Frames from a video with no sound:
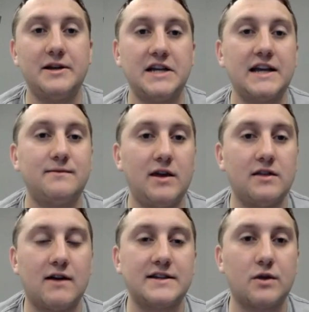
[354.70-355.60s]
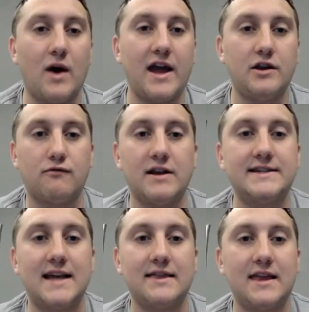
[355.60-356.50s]
it's just going to be Jason Bean the rest of
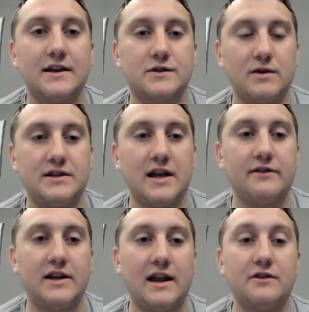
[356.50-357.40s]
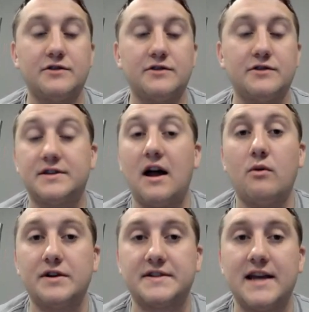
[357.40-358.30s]
the way and you reset things with Jalon
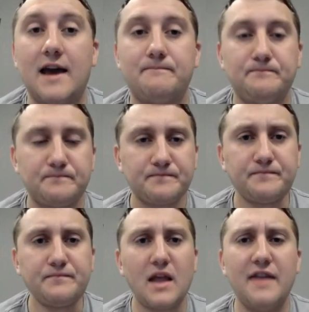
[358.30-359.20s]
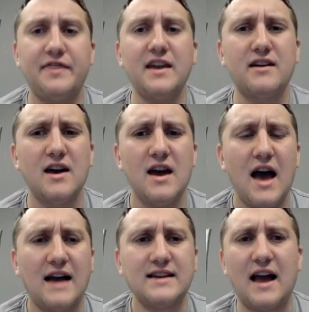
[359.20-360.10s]
Daniels. Now, I will say, I
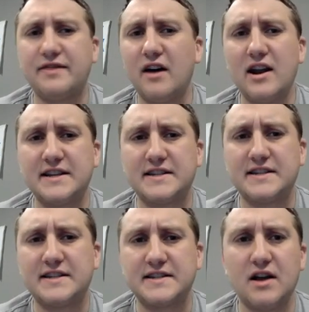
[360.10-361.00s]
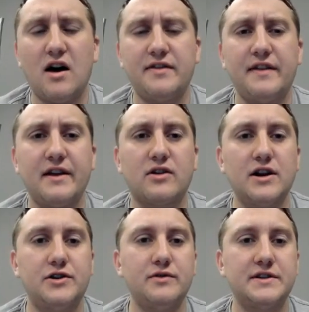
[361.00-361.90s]
thought I saw that they're going to
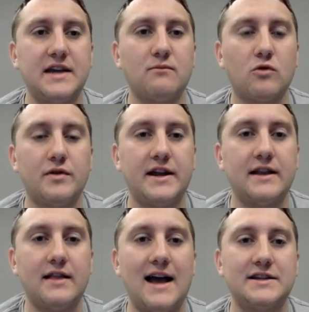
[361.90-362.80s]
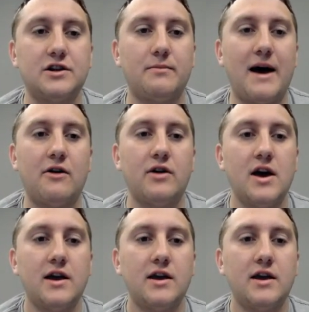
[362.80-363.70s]
do the same rule they did last year about,
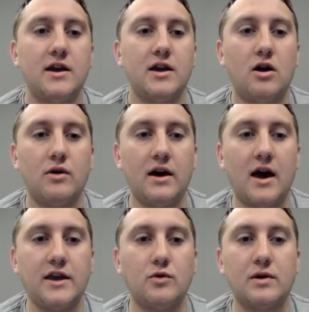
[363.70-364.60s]
you can